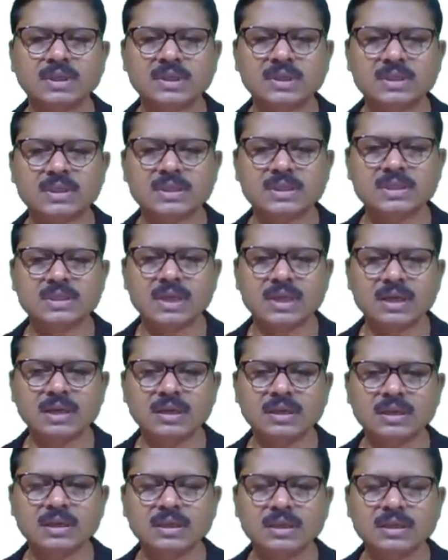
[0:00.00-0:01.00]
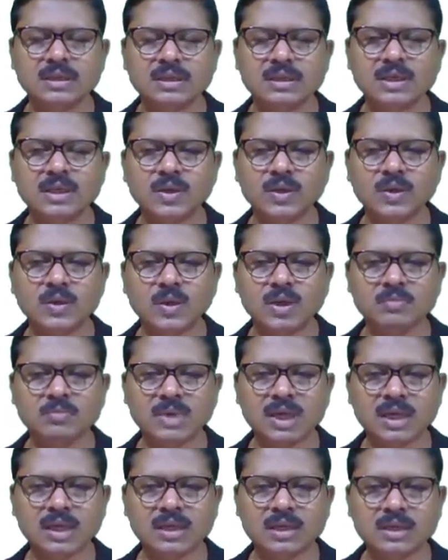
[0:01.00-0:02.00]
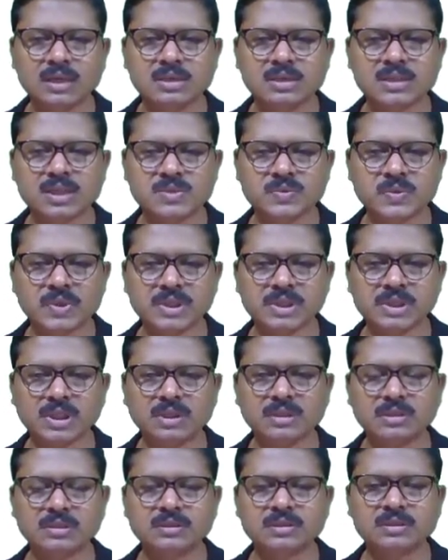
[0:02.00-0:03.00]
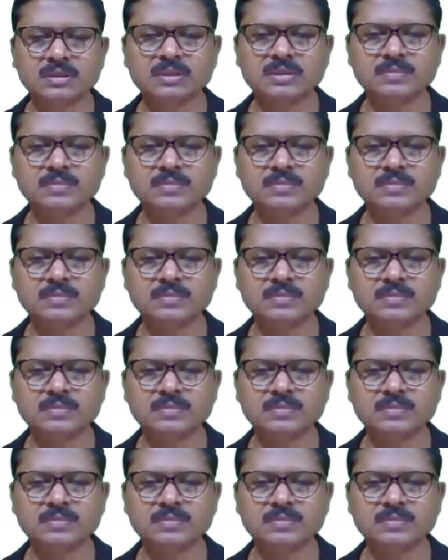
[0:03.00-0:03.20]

This is the normal situation.